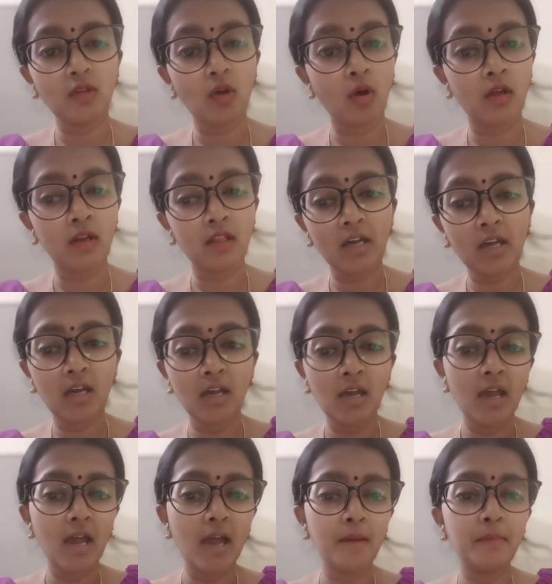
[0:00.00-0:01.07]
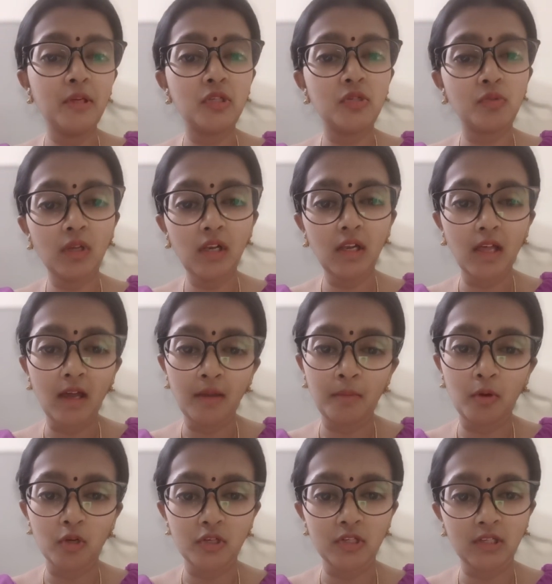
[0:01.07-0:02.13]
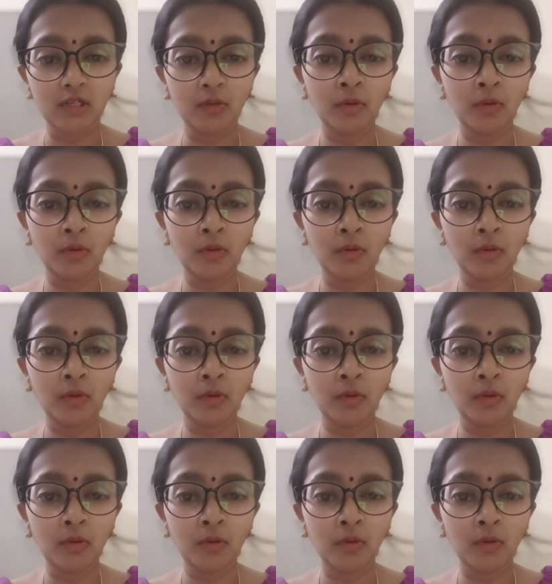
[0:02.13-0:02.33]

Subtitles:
or the habitual abortion.